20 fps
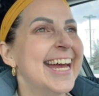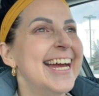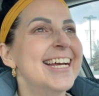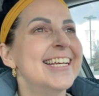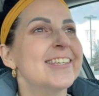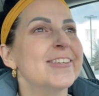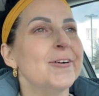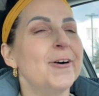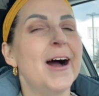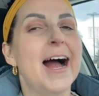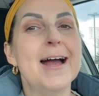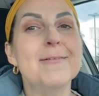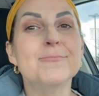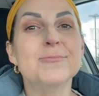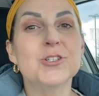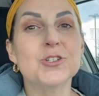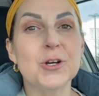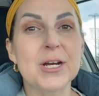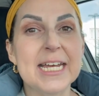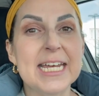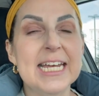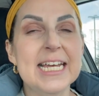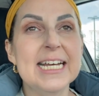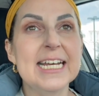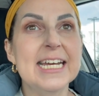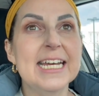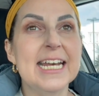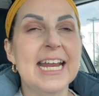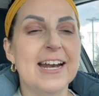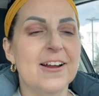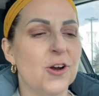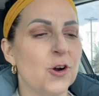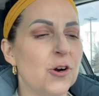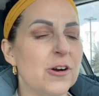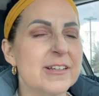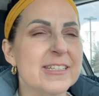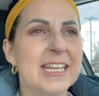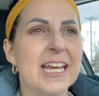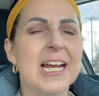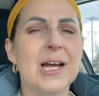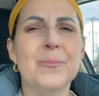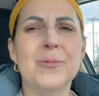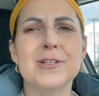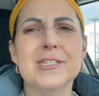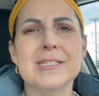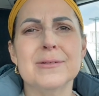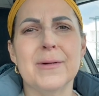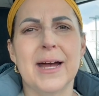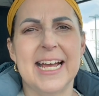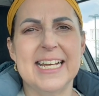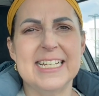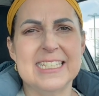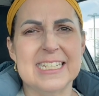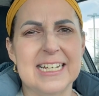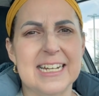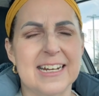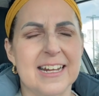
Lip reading: So I'm drinking it. And of course, like I put some ice in it.